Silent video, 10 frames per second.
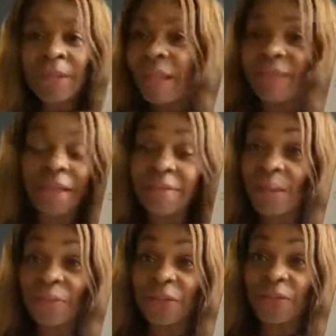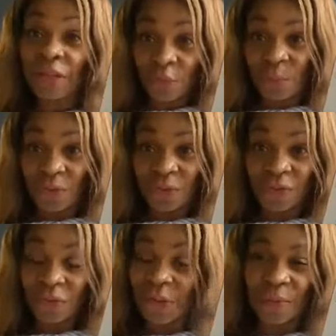Is there something that you want to
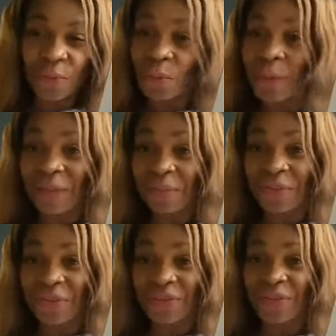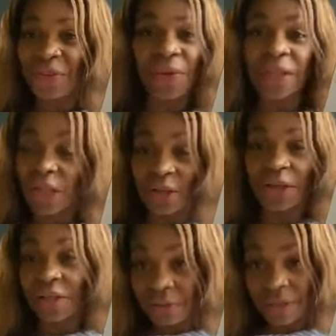do that you've always wanted to do and that you
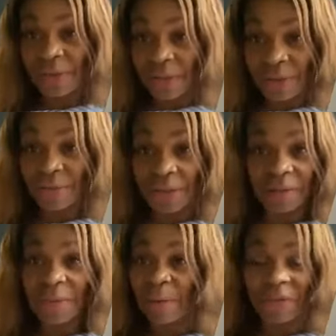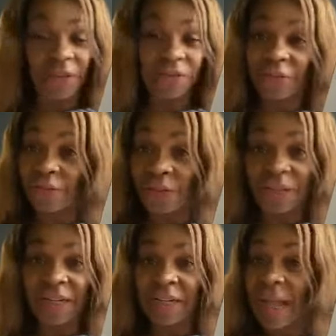can achieve it in 3 months, such as
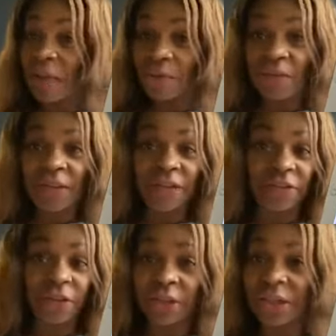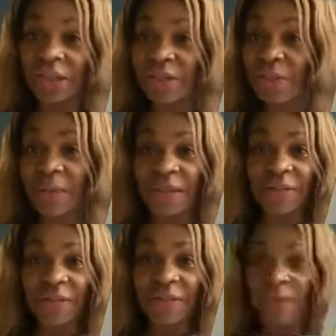learning a language, learning a new
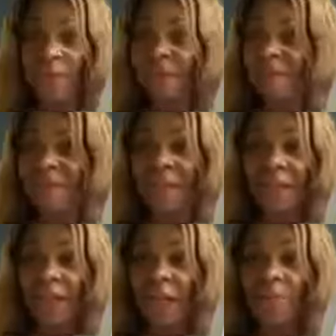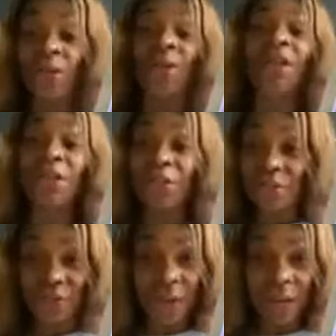instrument, learning a
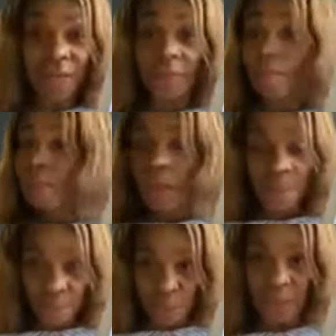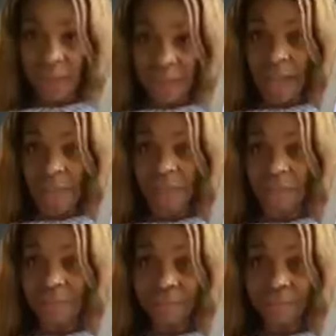new trade? Then put it in action.